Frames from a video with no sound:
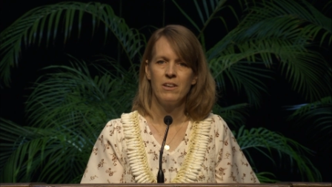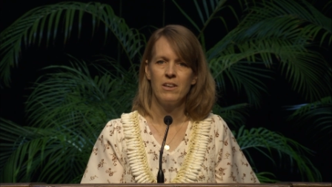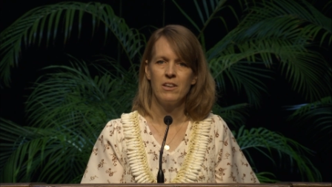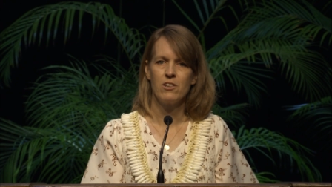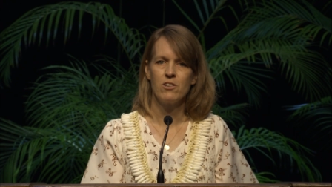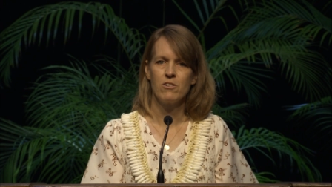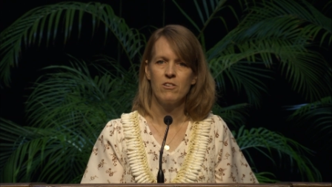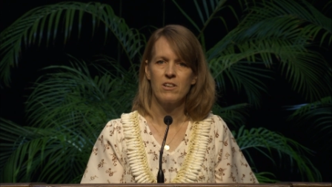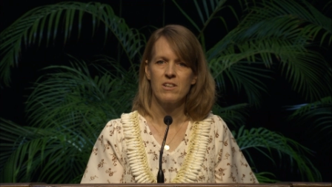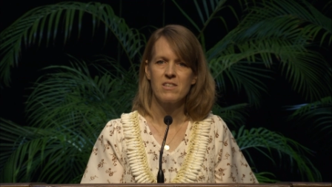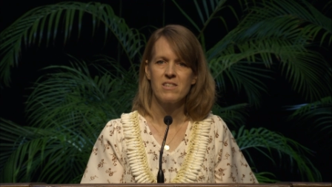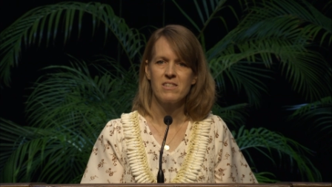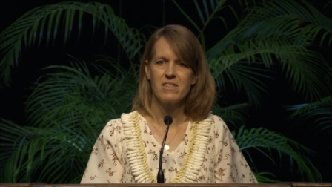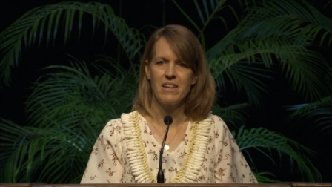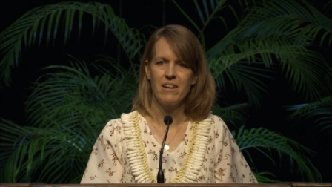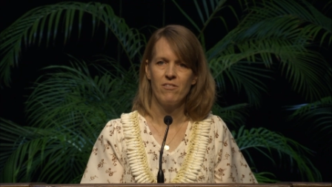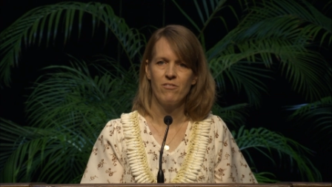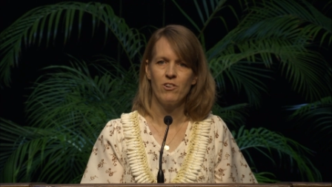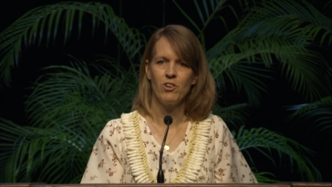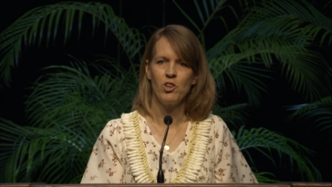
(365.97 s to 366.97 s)
It took
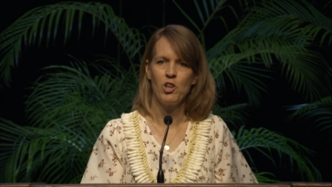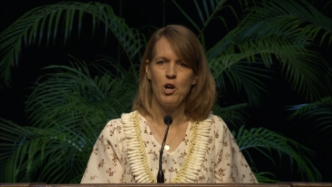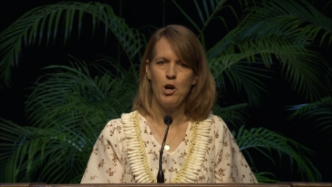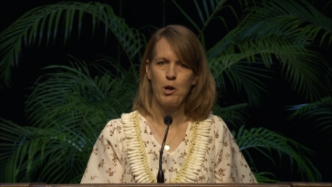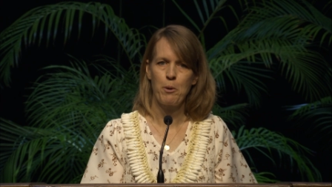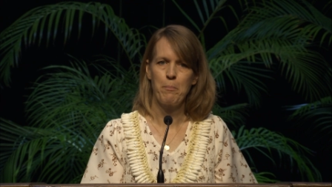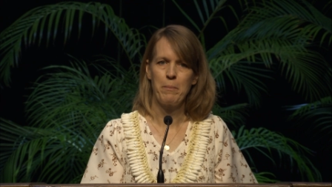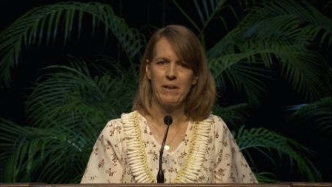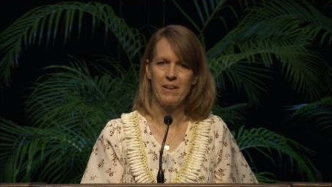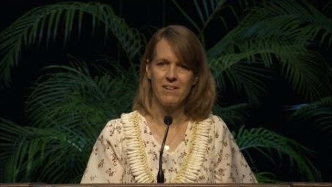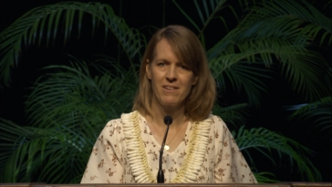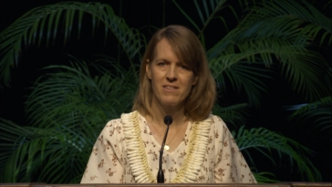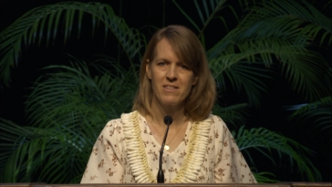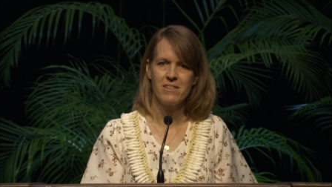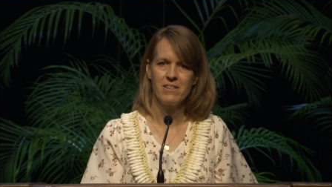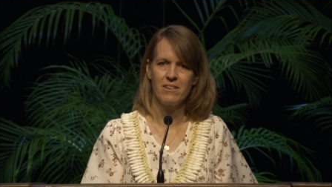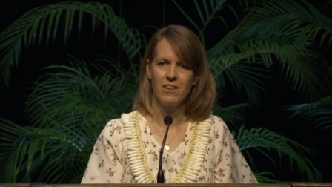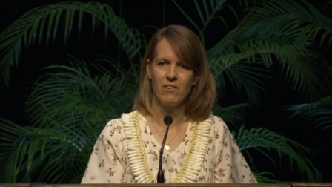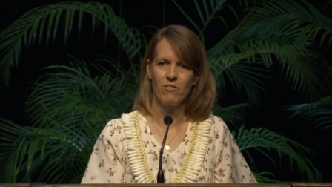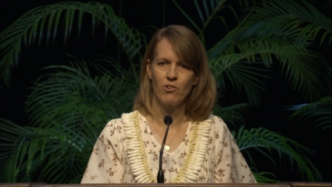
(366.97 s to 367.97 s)
several long
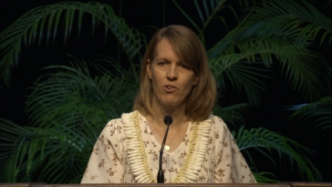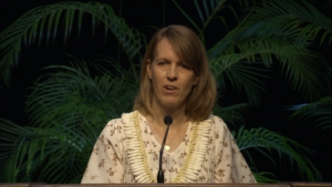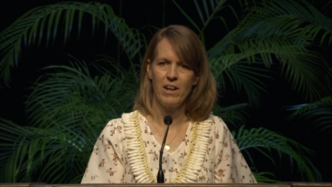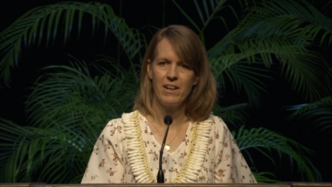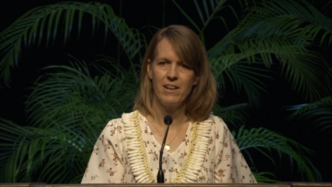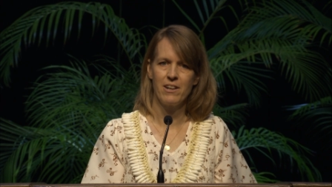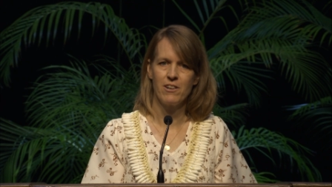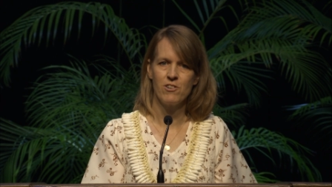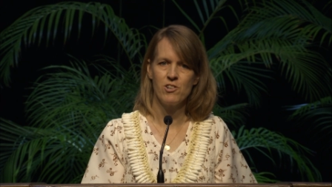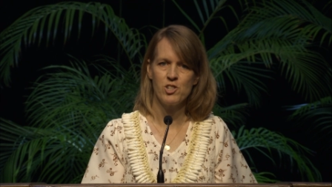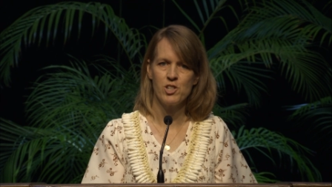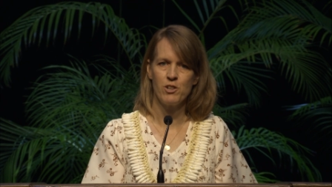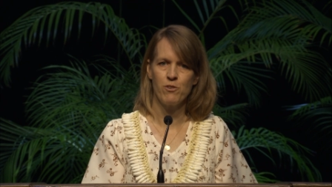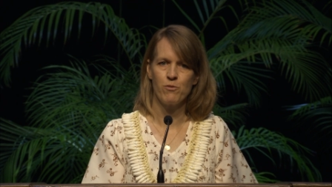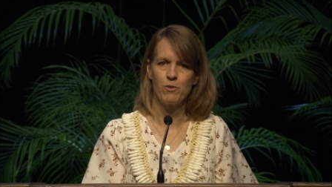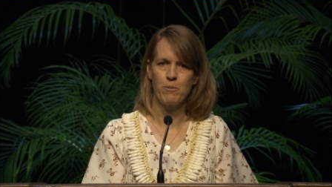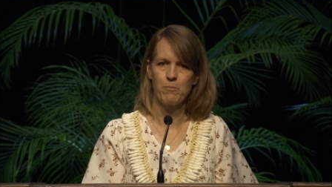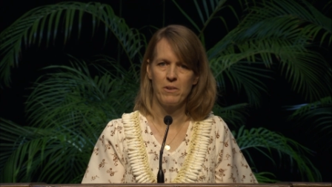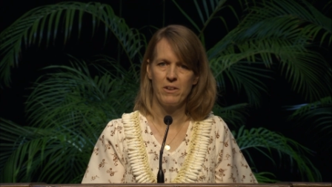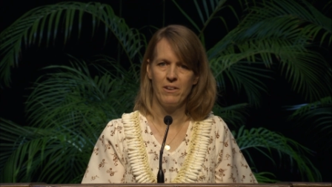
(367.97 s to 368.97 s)
minutes of great
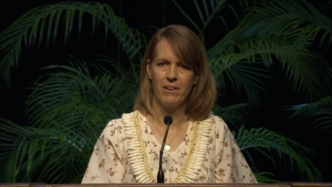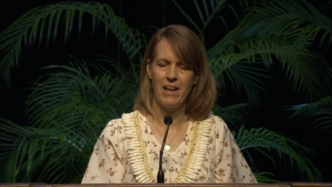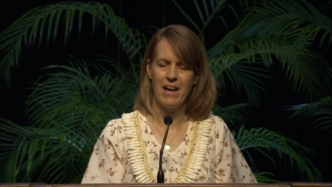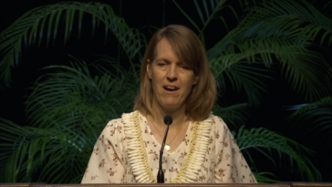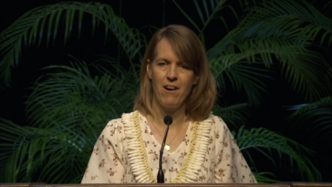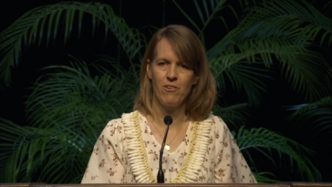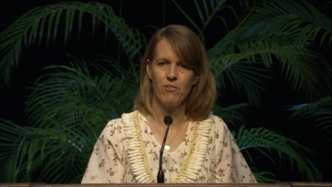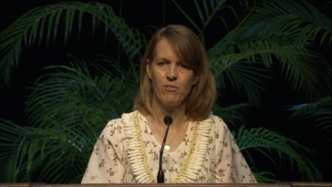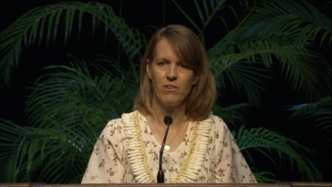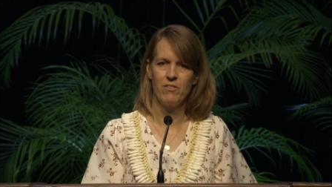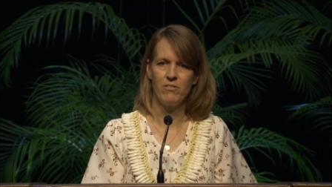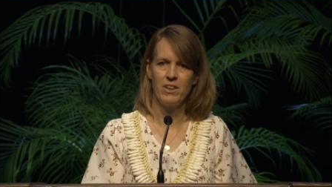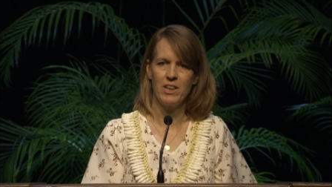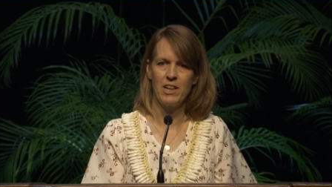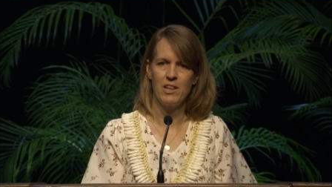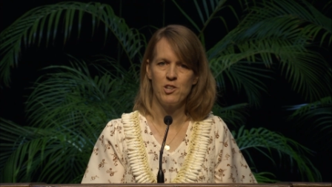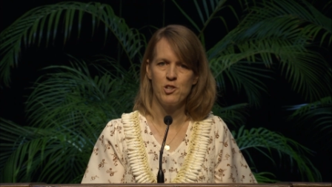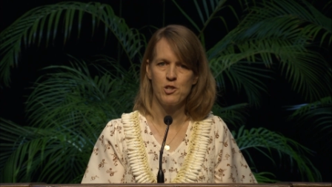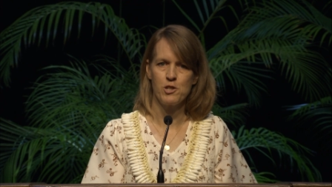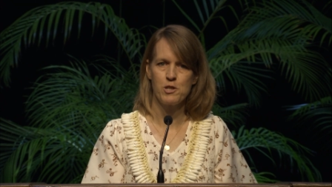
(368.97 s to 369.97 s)
energy from the loud
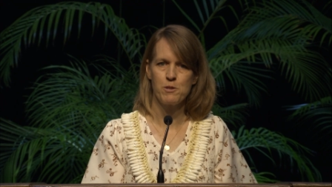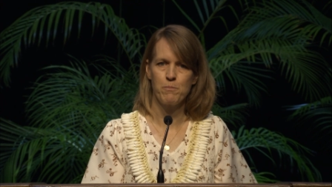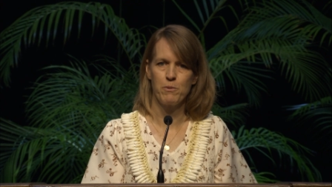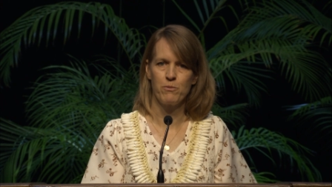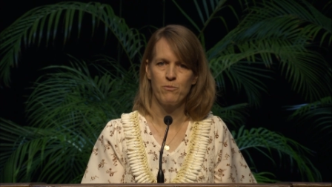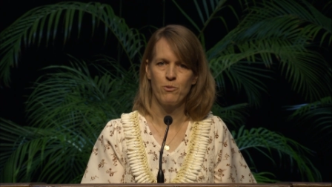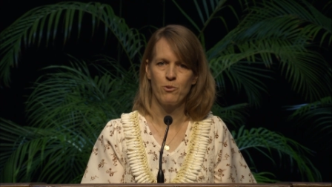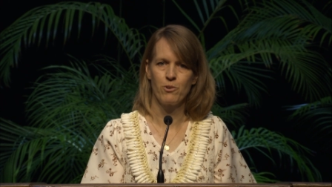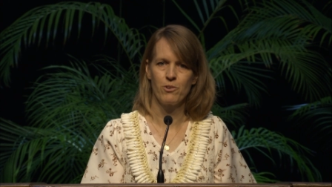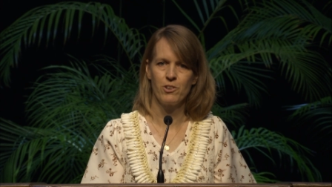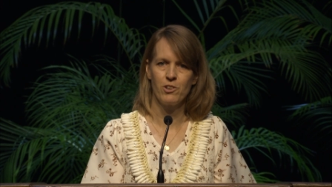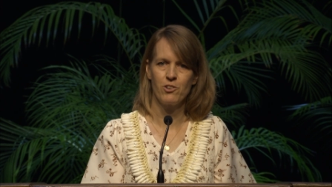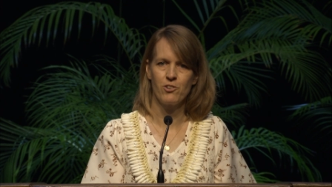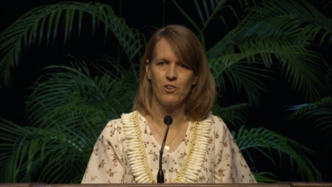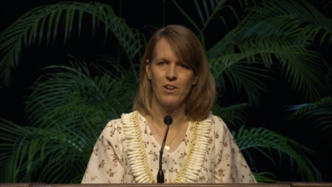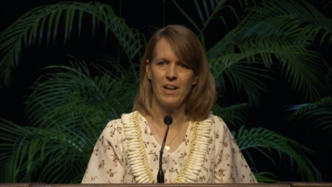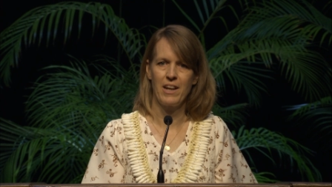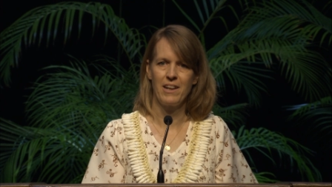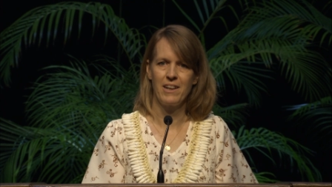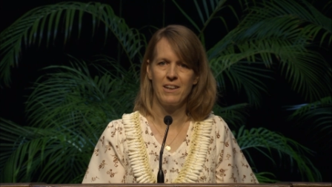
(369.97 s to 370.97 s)
revving engines before the
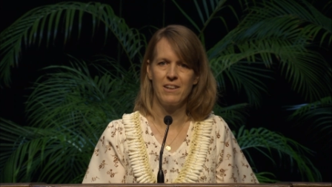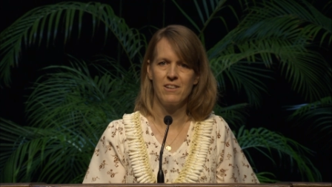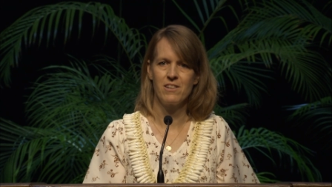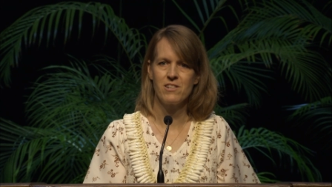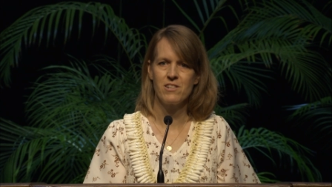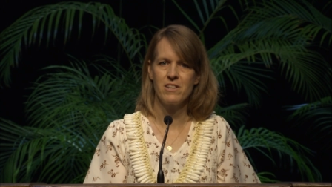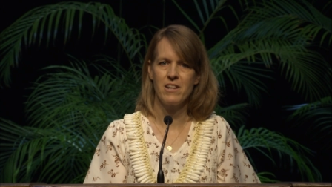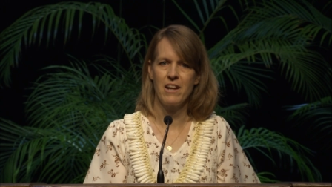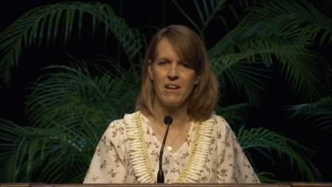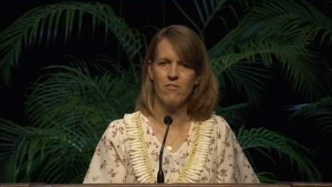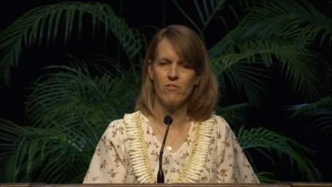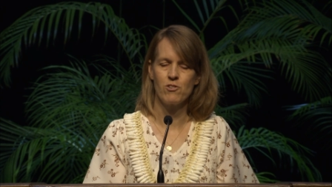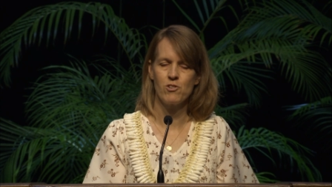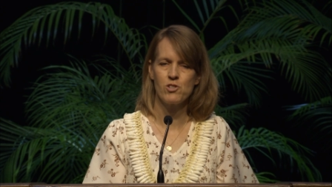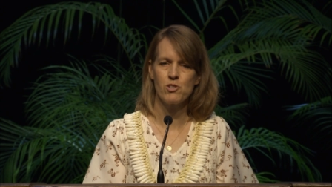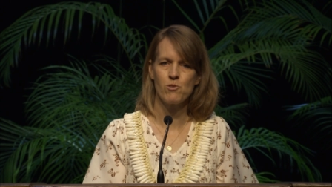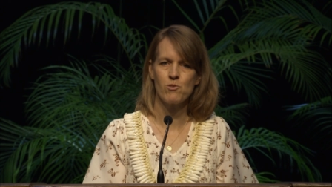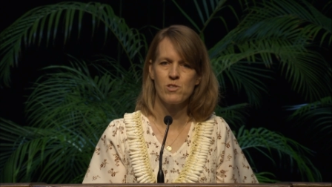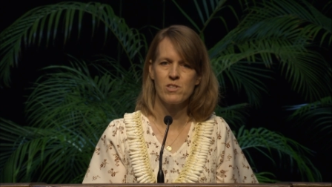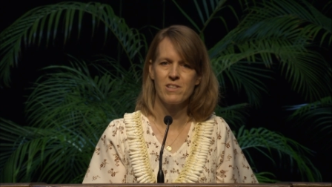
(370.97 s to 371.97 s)
train inched ever
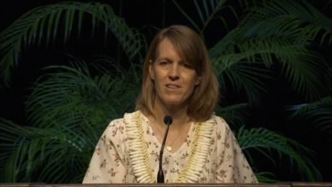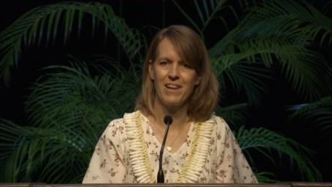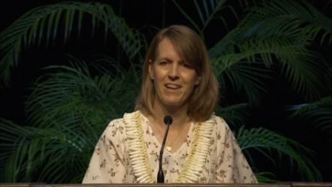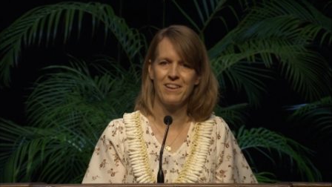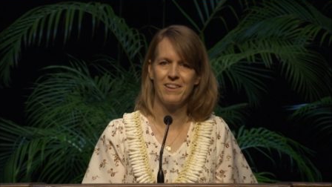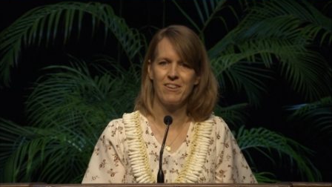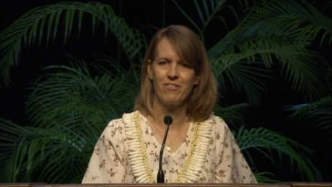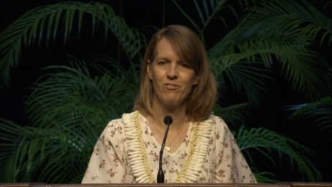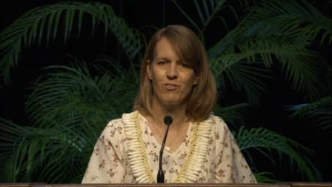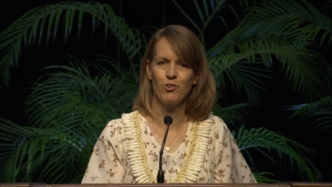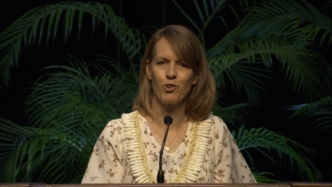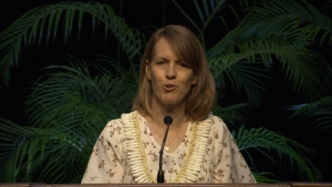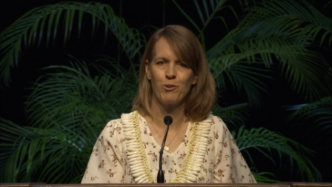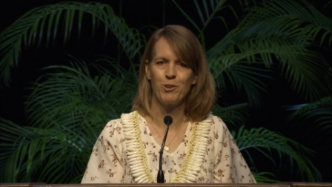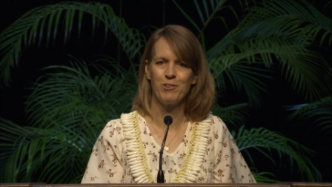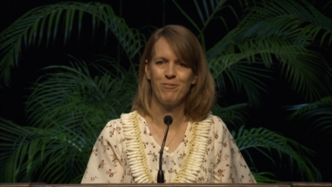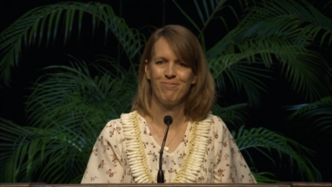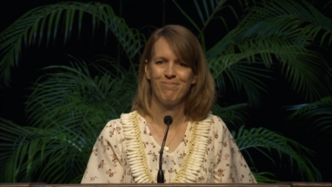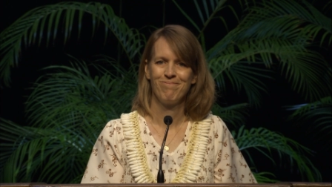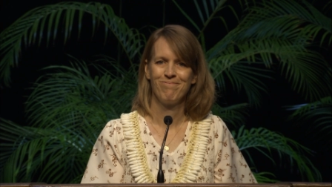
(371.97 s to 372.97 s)
so slightly
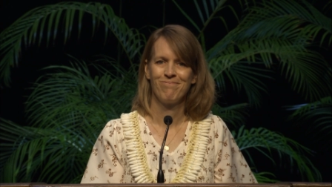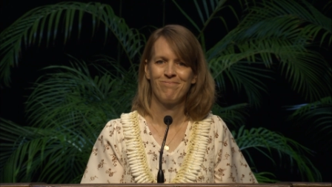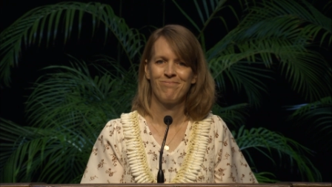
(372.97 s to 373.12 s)
forward.